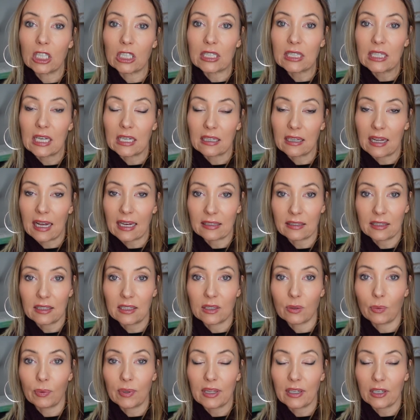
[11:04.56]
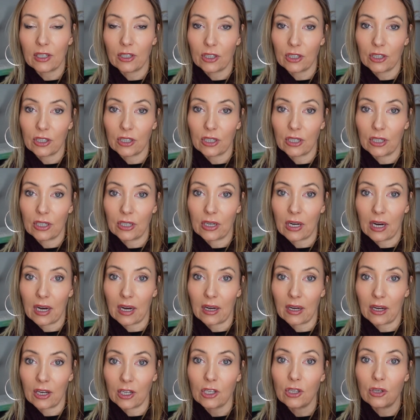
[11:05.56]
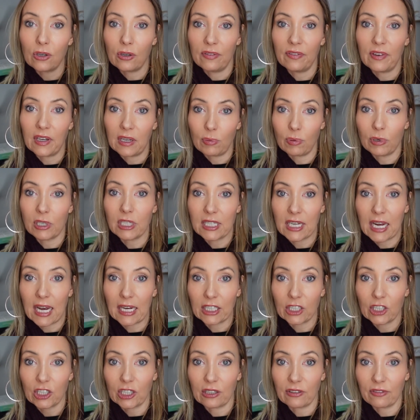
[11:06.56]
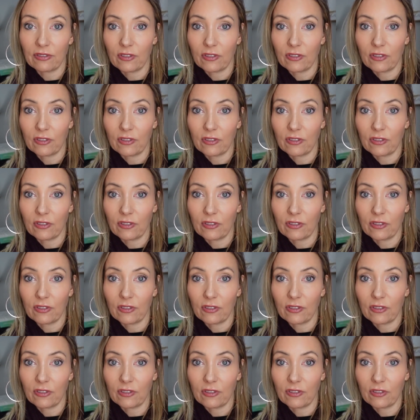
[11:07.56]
sunglasses with a good UV protection.